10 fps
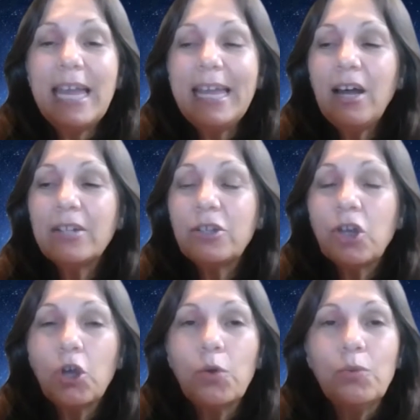They got
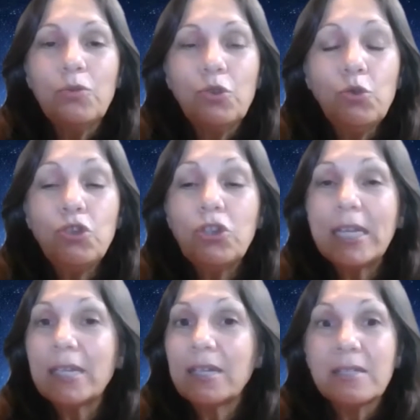to go do
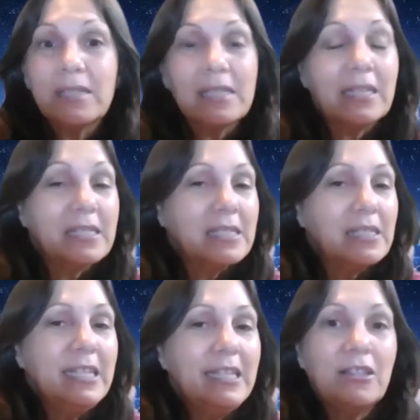things and
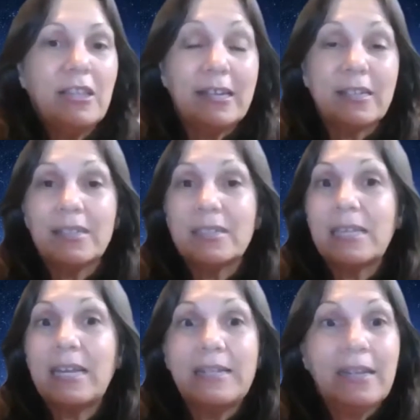see
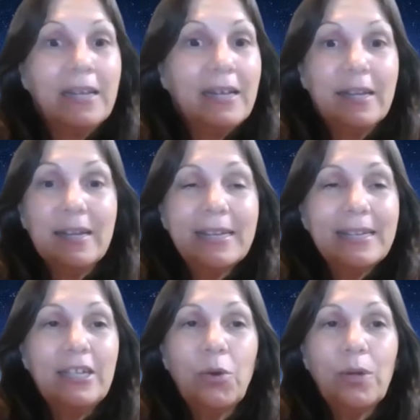things and,
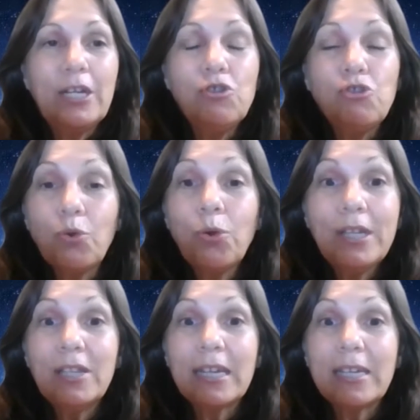you know,
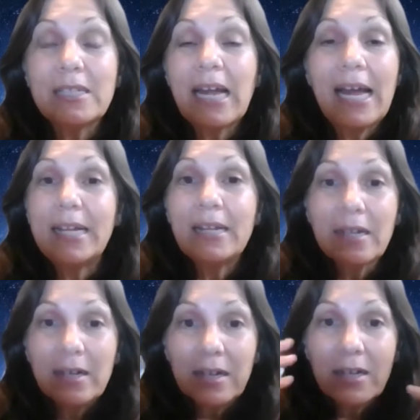enjoy things that
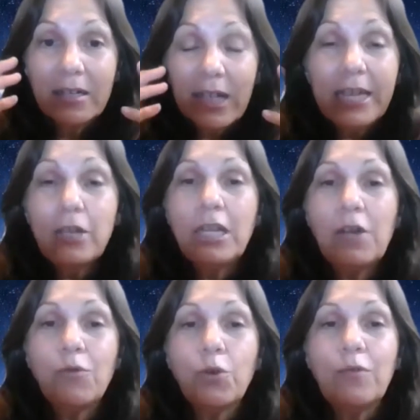they could
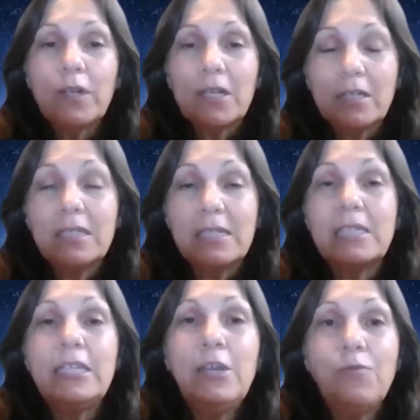never even
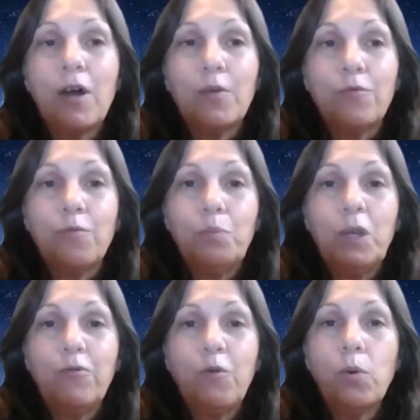conceive of
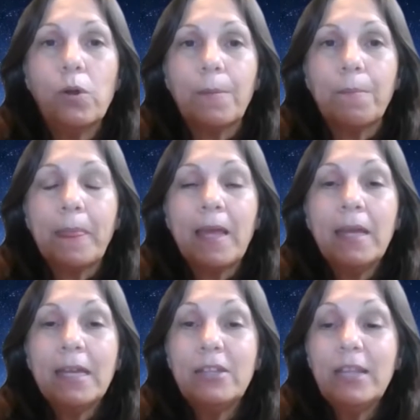before.
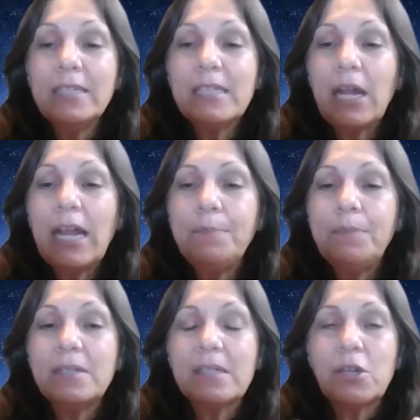And things that
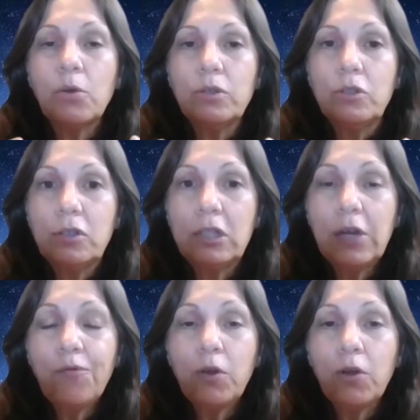had been so
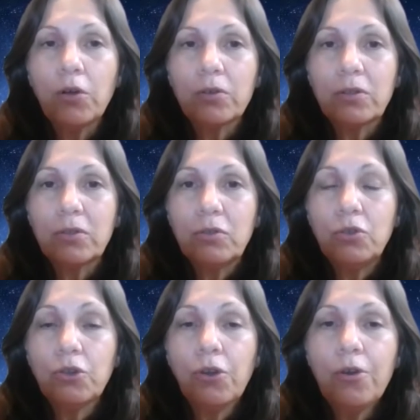difficult
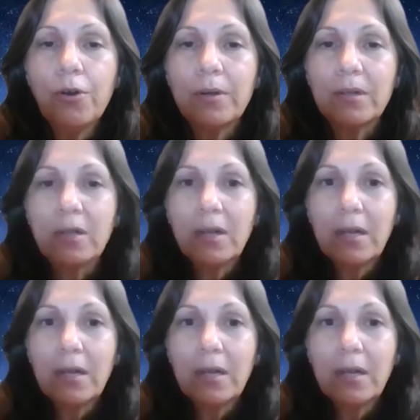to learn.